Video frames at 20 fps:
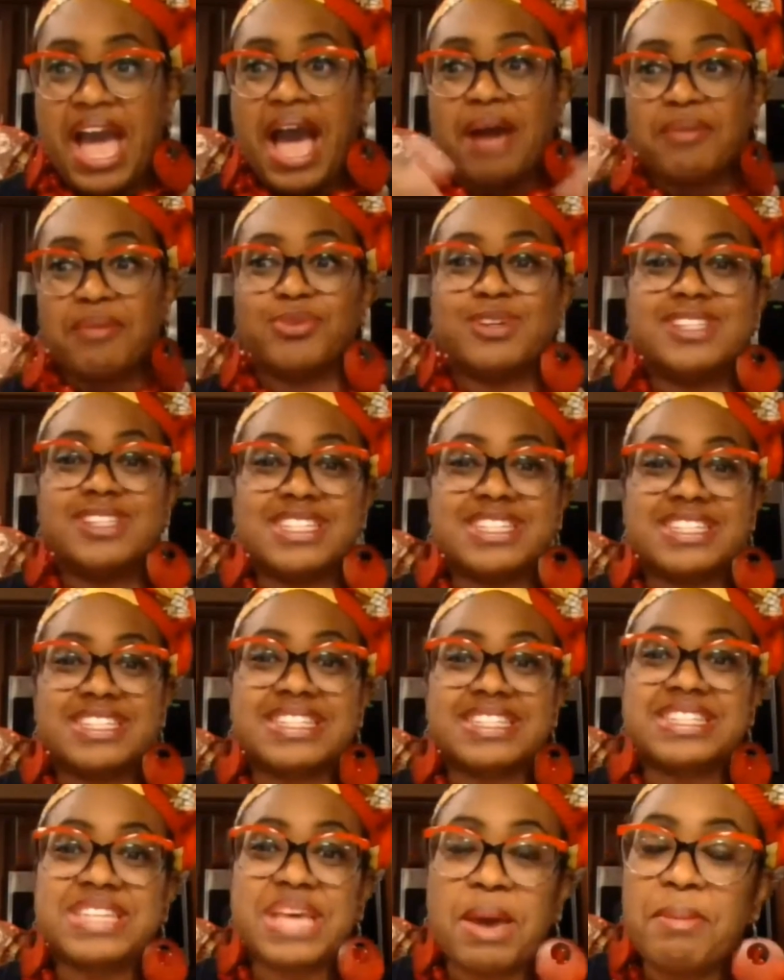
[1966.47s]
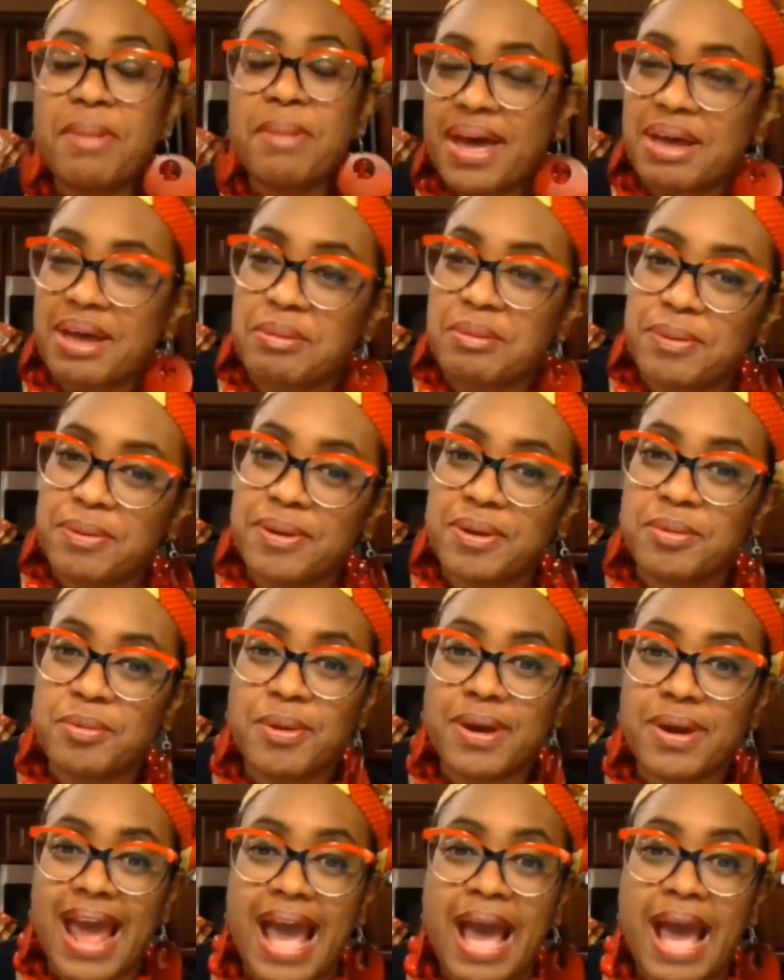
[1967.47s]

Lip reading: I'm going to sum up what